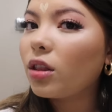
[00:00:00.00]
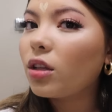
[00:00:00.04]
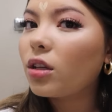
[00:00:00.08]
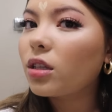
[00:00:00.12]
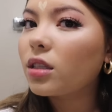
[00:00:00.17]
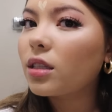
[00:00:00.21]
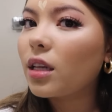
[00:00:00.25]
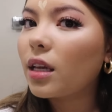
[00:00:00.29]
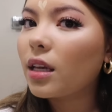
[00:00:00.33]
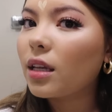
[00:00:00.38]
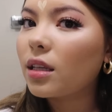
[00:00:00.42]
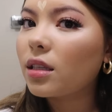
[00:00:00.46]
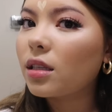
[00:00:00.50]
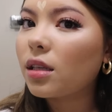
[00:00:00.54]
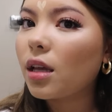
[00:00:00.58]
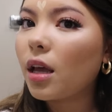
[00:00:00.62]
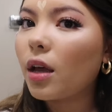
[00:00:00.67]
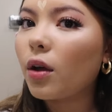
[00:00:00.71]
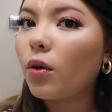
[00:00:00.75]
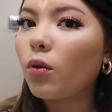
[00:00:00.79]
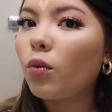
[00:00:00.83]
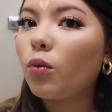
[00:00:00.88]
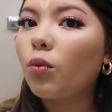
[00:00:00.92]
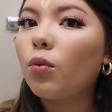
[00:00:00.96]
looks like it's
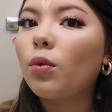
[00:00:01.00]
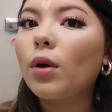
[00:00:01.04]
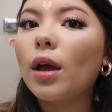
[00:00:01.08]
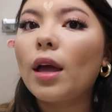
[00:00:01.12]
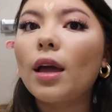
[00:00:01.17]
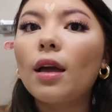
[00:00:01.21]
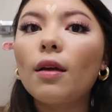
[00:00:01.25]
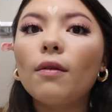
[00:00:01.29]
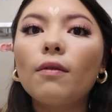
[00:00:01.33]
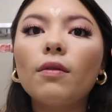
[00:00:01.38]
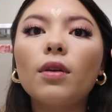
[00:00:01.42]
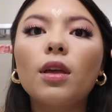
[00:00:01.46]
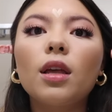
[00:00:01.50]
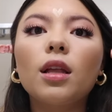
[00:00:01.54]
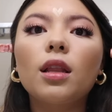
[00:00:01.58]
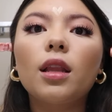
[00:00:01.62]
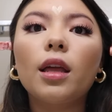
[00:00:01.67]
like wavy,